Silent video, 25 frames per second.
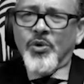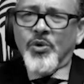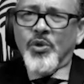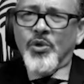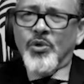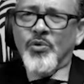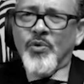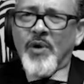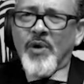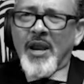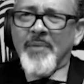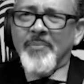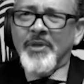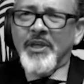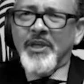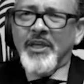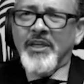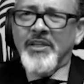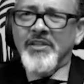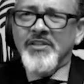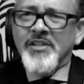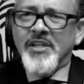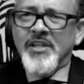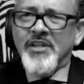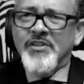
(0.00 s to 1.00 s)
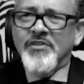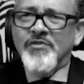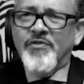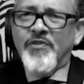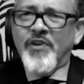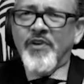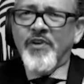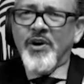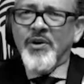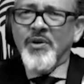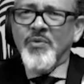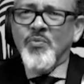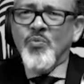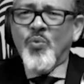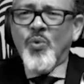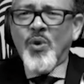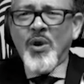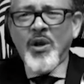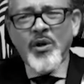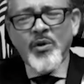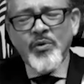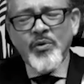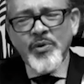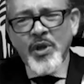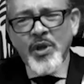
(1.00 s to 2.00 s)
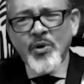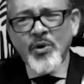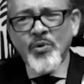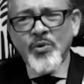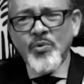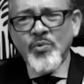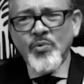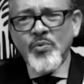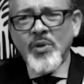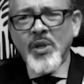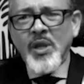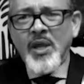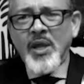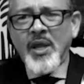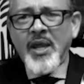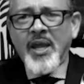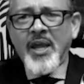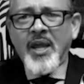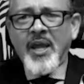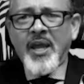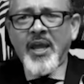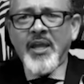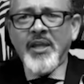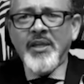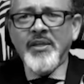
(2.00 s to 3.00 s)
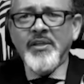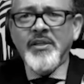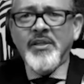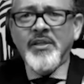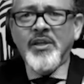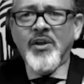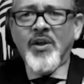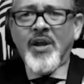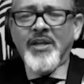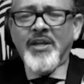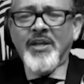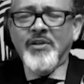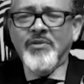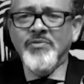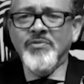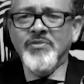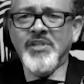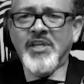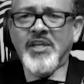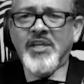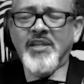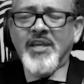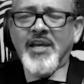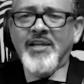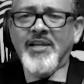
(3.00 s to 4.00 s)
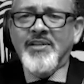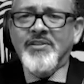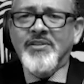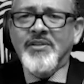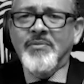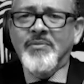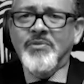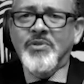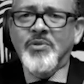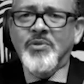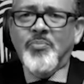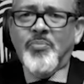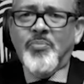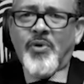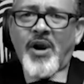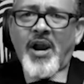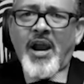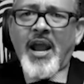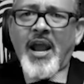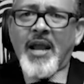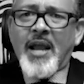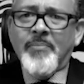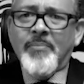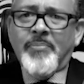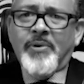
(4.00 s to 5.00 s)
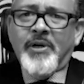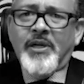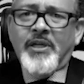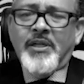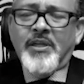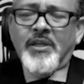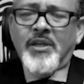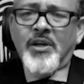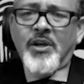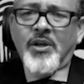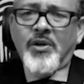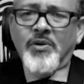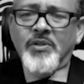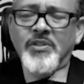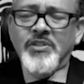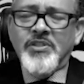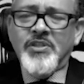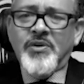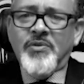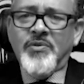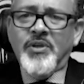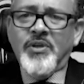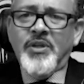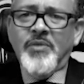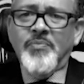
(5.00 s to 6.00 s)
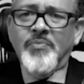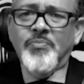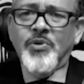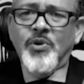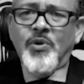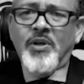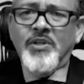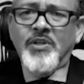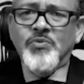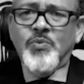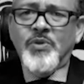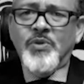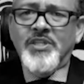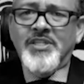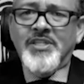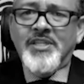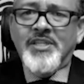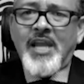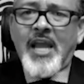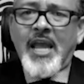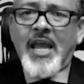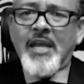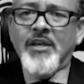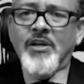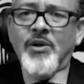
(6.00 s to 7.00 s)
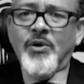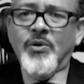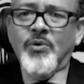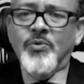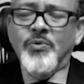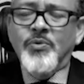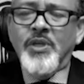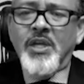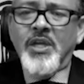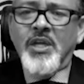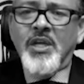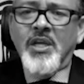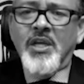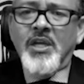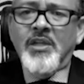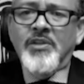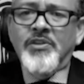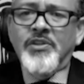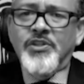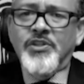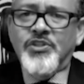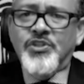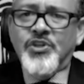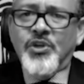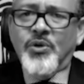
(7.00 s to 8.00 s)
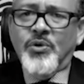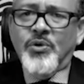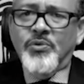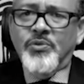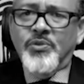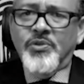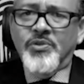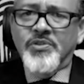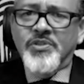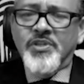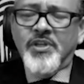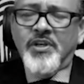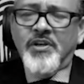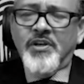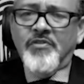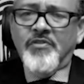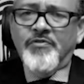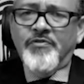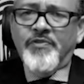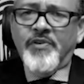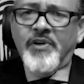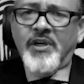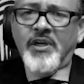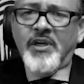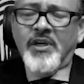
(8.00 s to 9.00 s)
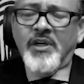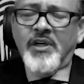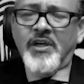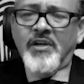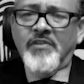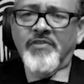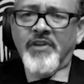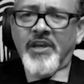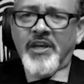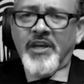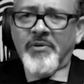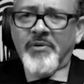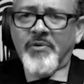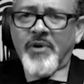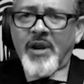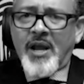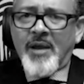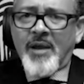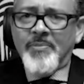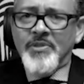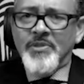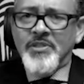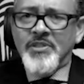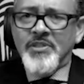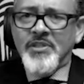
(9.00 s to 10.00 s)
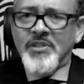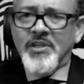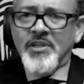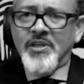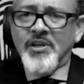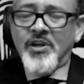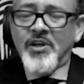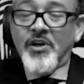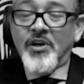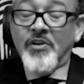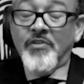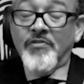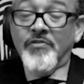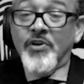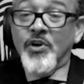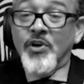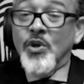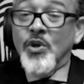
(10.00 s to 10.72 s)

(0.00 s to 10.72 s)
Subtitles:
Grambling is very well known, and I don't say that to brag, but and certainly as we stand on the shoulders of Eddie Robinson, of